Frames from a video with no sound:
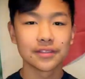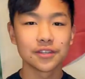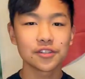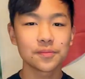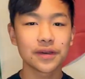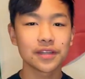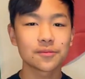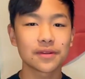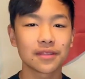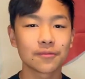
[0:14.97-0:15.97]
Joe Spud is
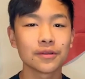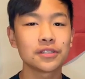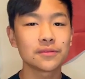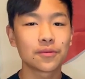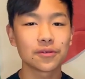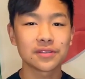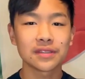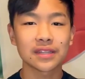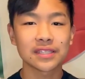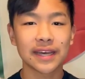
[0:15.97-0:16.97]
one of the richest boys
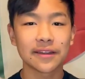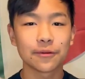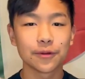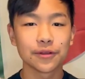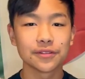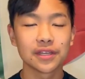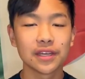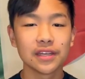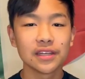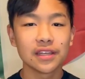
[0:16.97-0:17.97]
in the entire world.
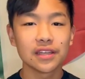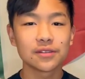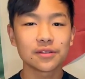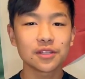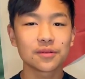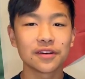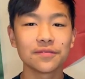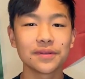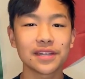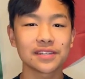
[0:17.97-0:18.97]
He's only
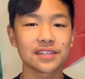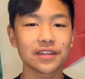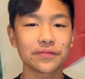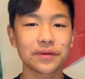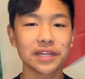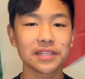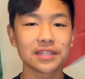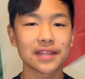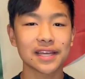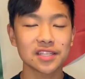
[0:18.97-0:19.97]
12, but he has enough money to
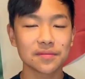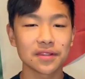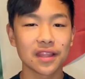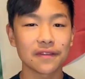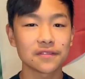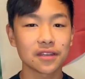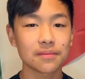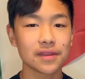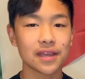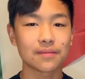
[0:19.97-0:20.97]
last him a
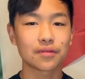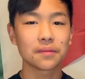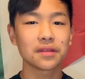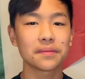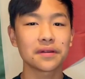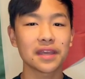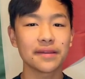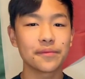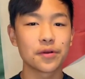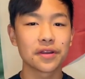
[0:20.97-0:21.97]
lifetime and probably about
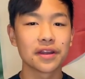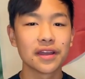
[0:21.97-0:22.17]
8 more.